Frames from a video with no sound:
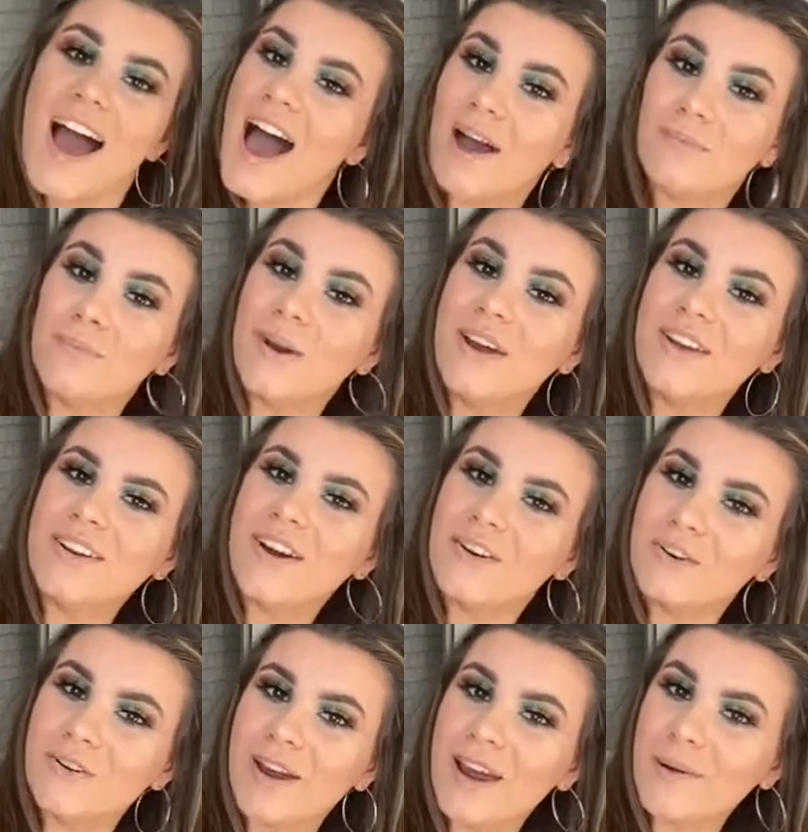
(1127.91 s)
I'm not
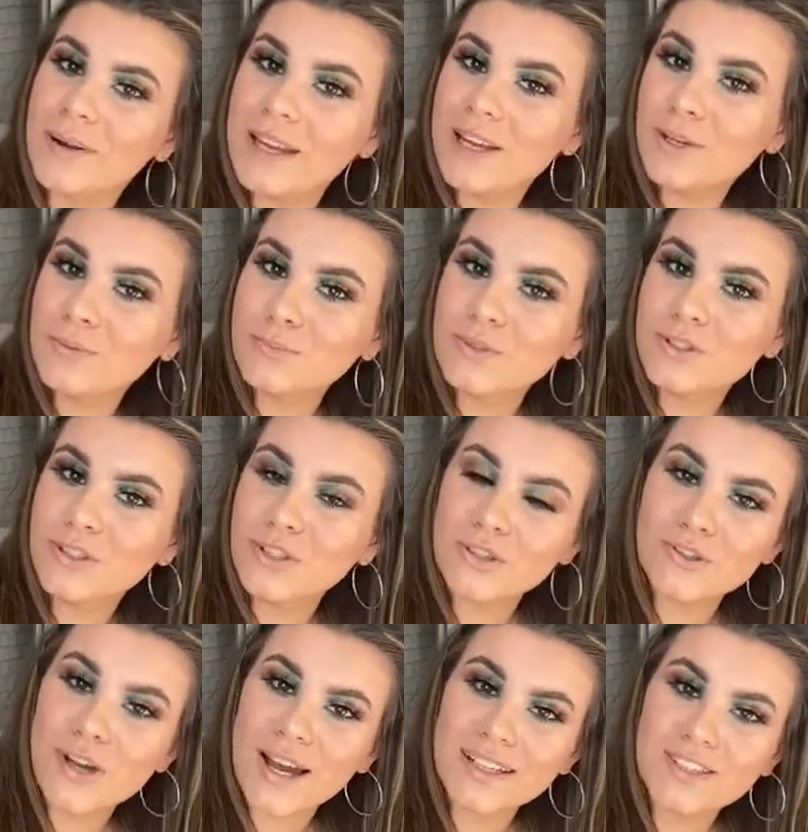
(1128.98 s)
great when it comes to
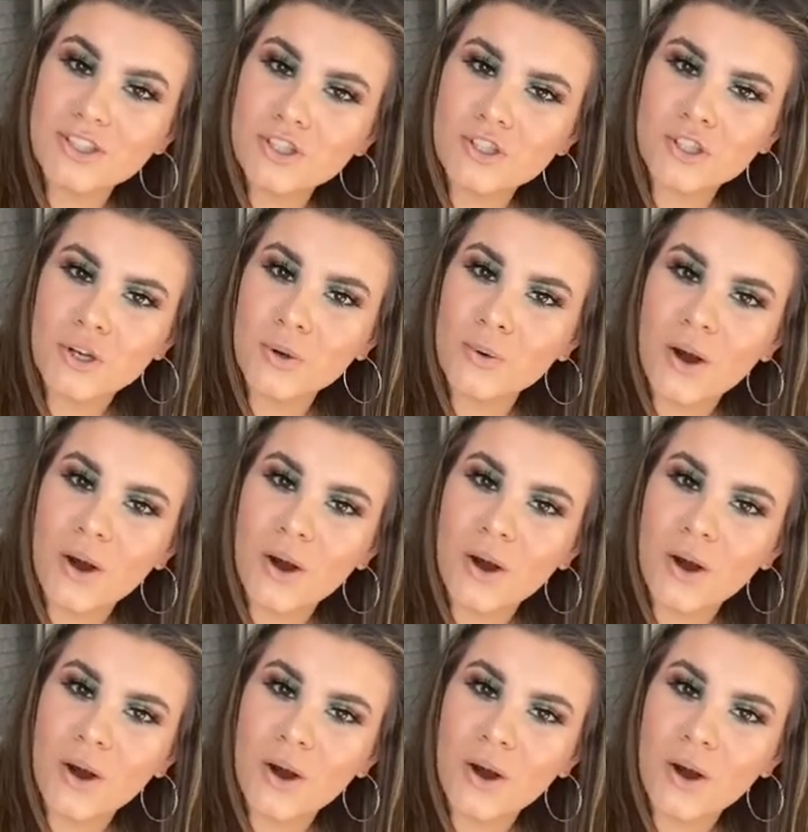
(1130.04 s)
trying to shoot